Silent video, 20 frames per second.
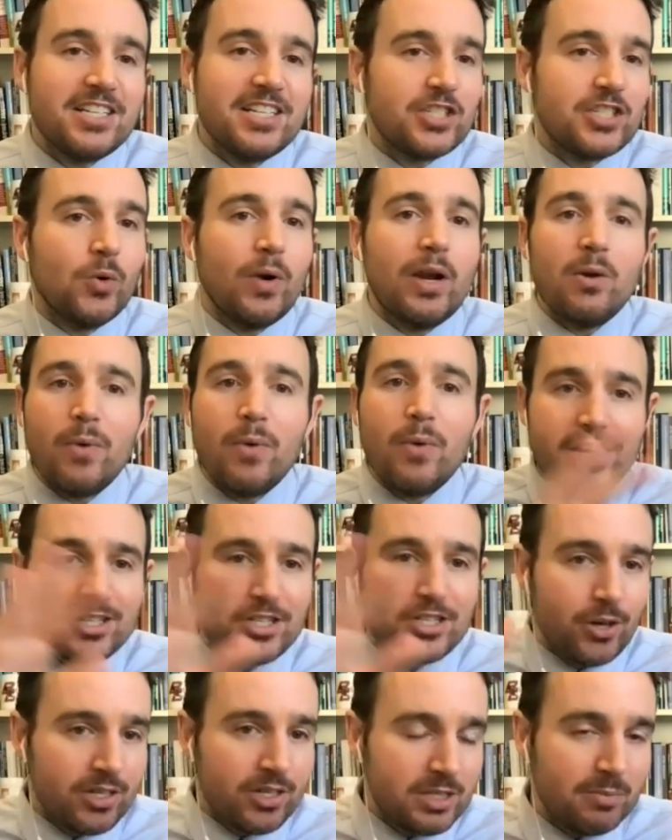It's a great way to
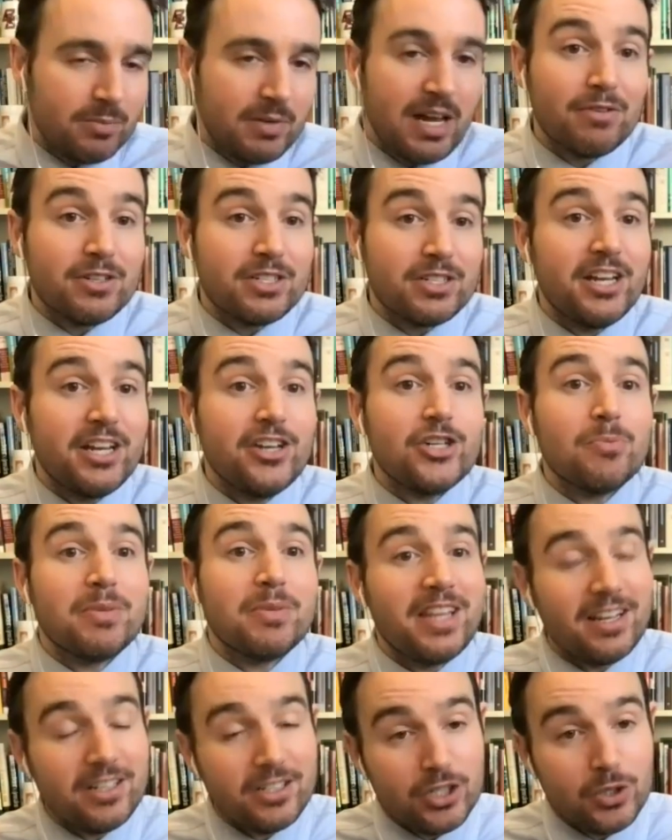start some conversation,
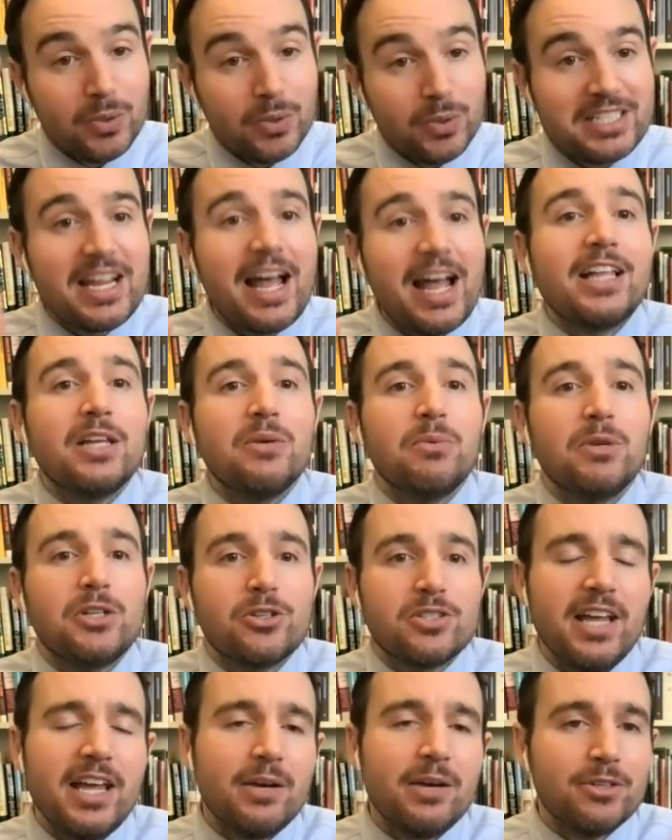but then do exactly what
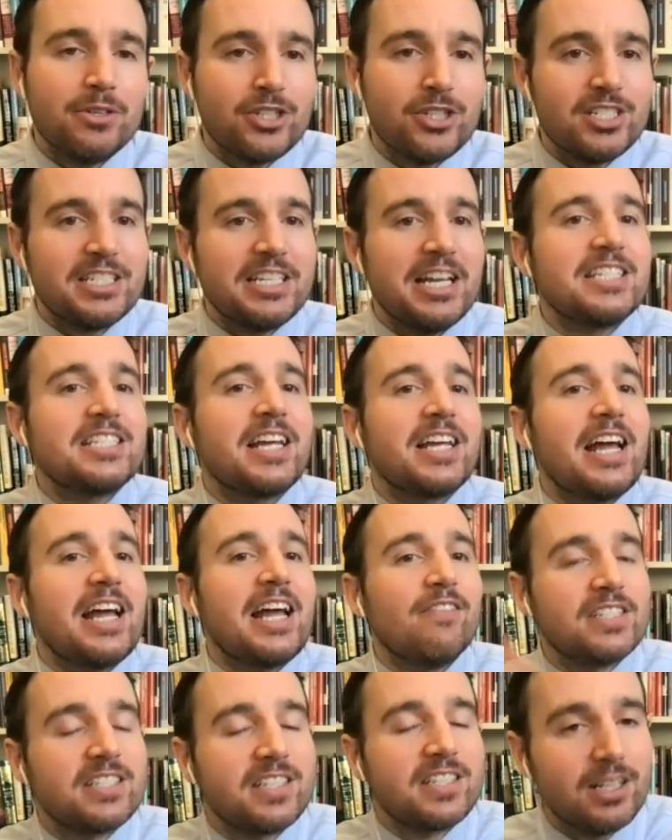you're saying, which is, yes, I
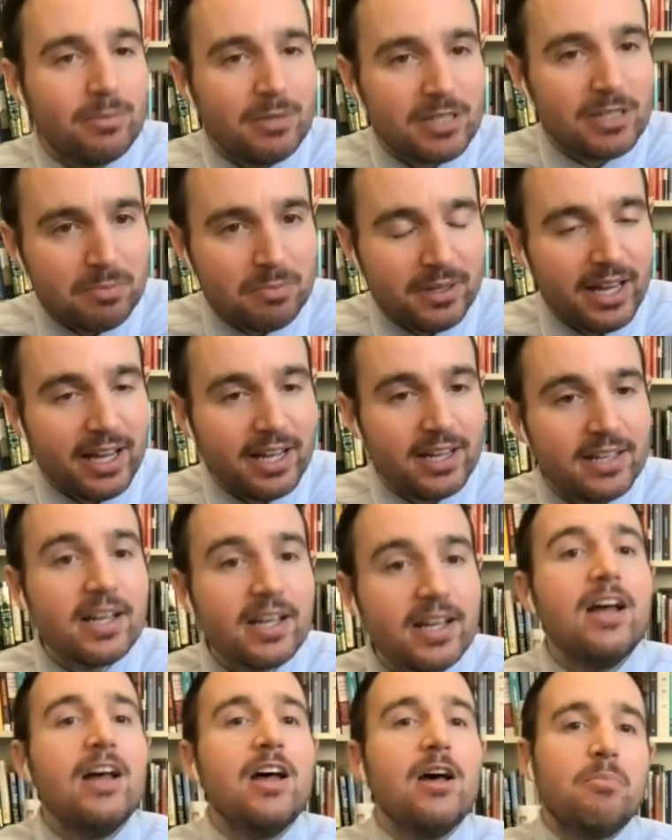have the syllabus planned,
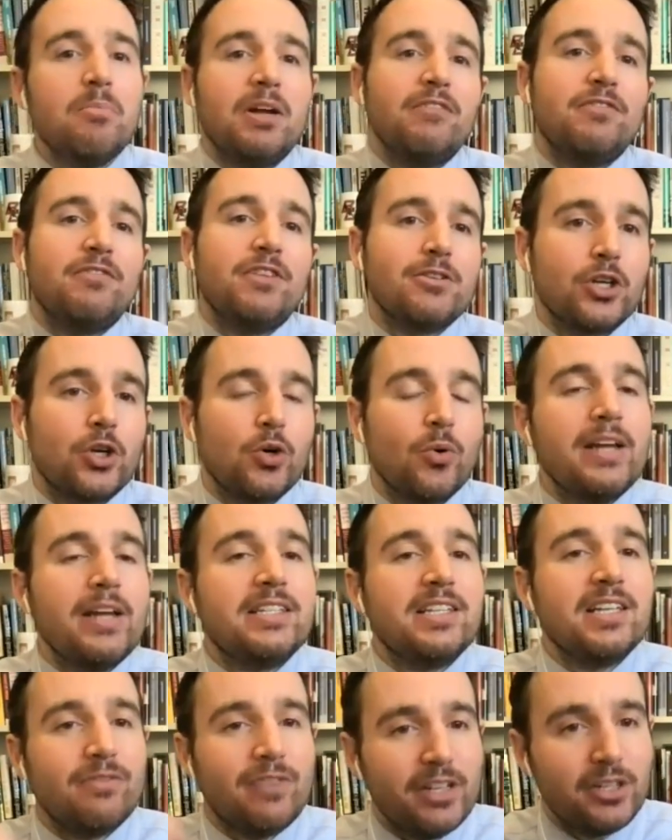but if there's a great
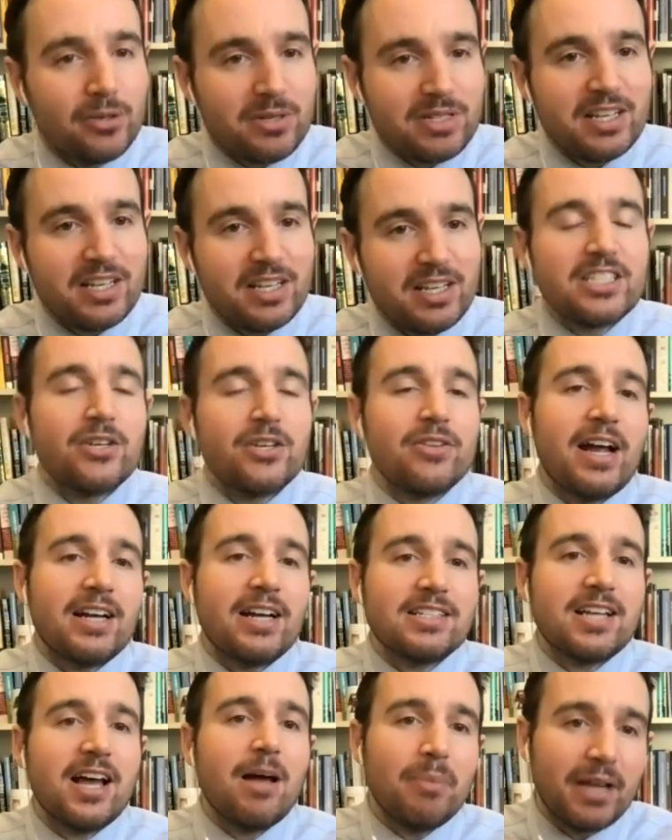deal of interest in this or
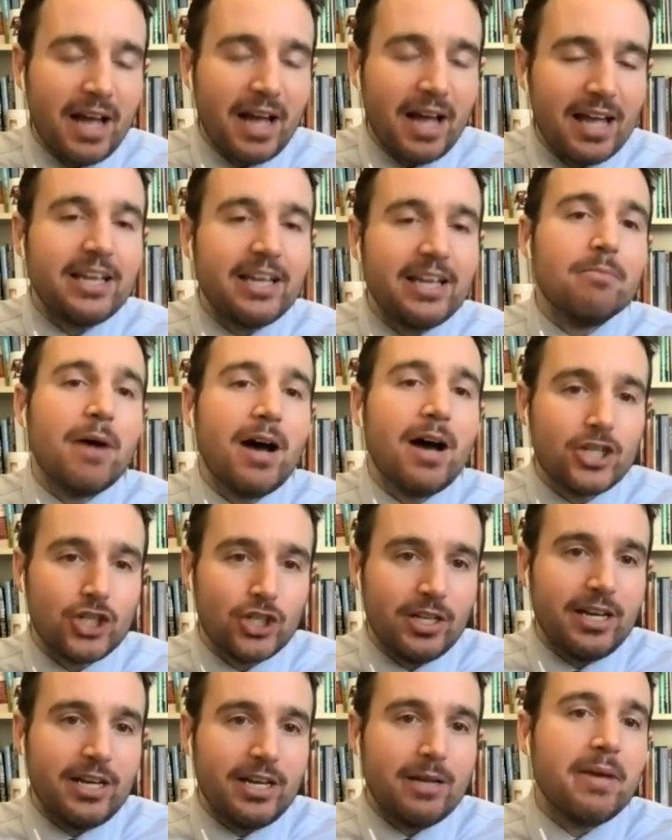that topic, I can
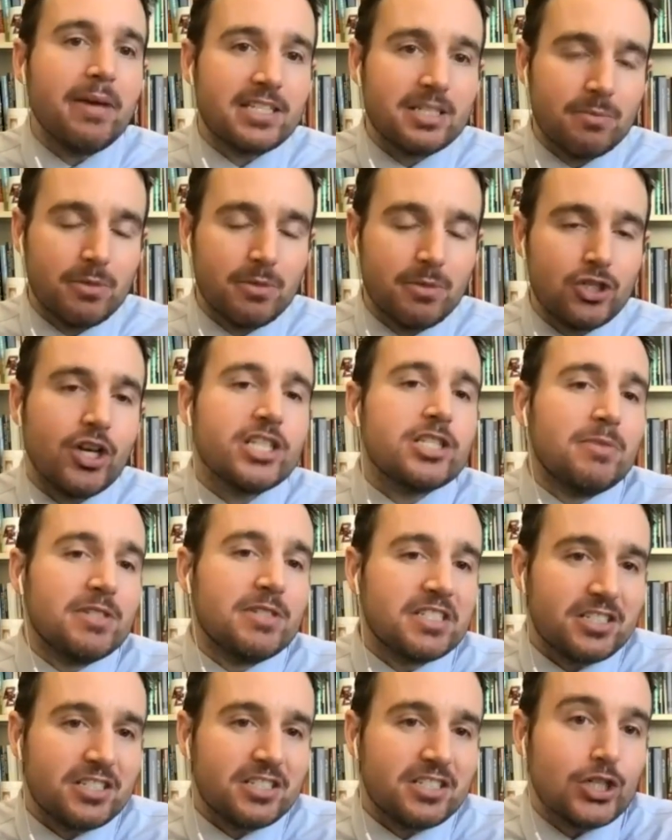modulate and make some
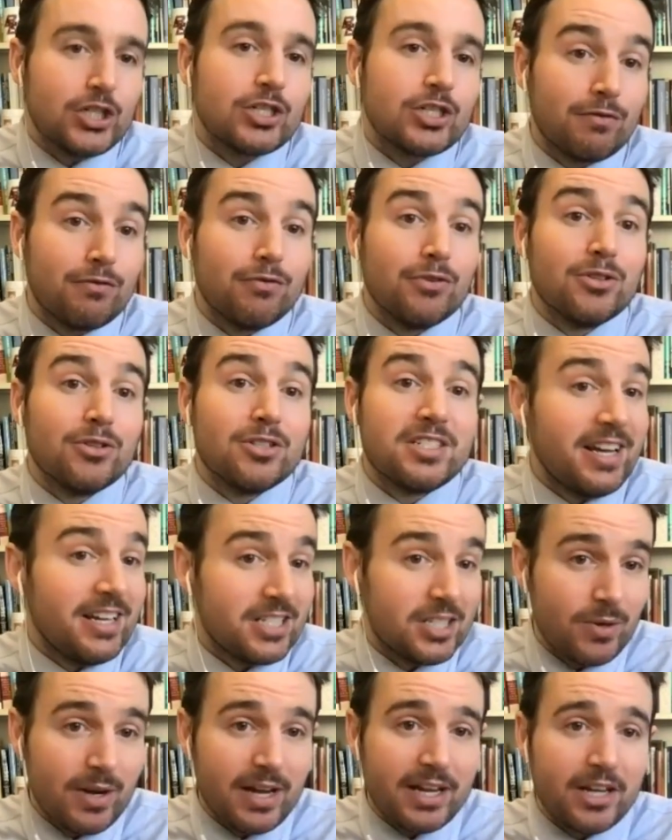adjustments because it's just the first day.
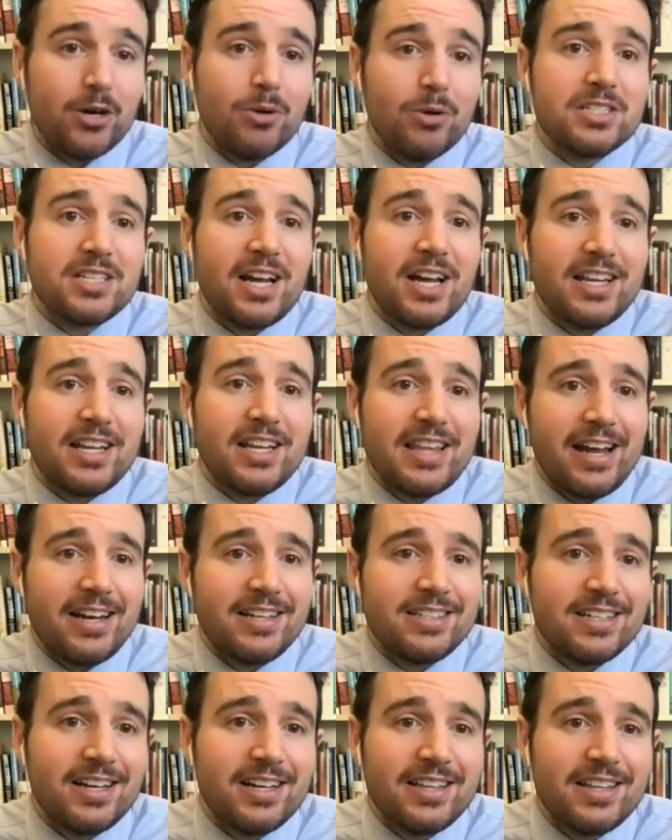So I co-signed
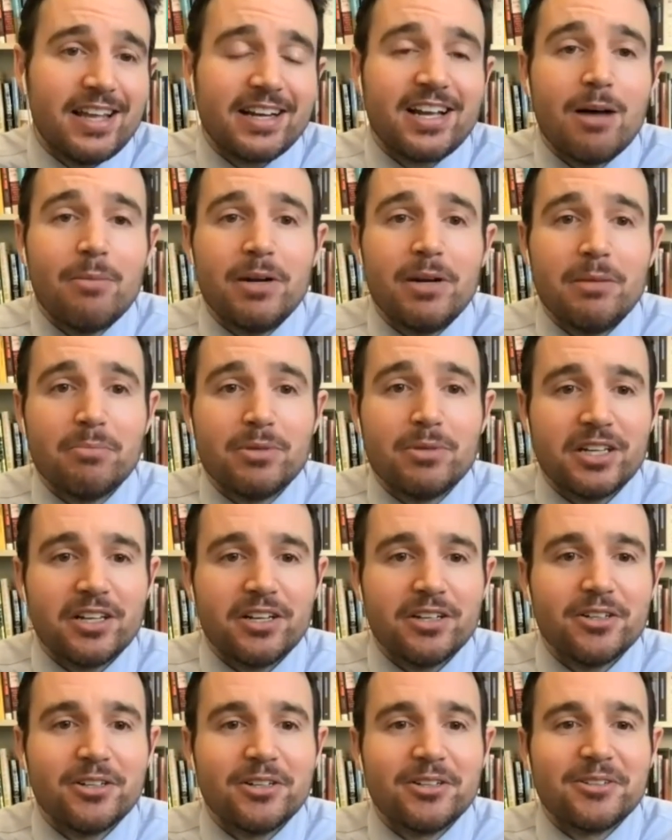that comment in
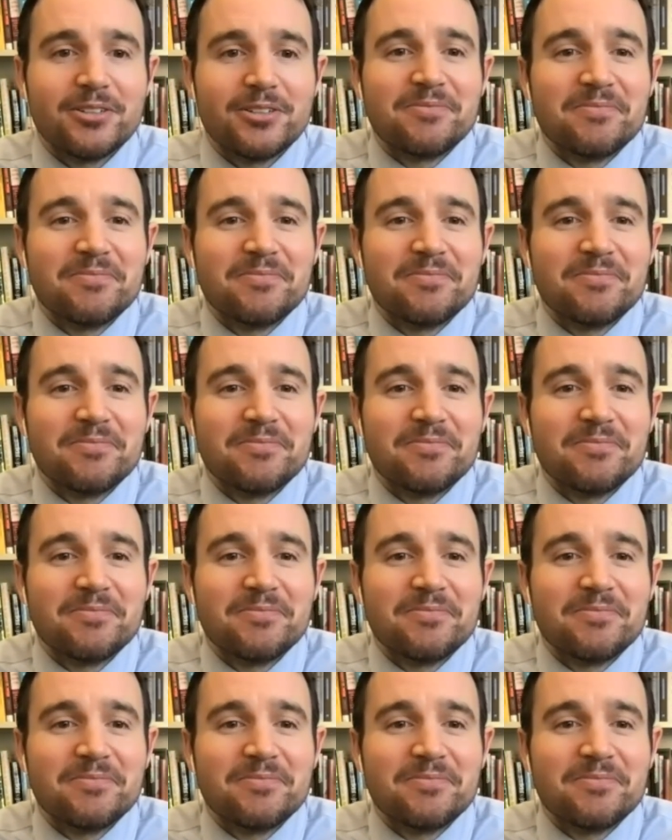particular.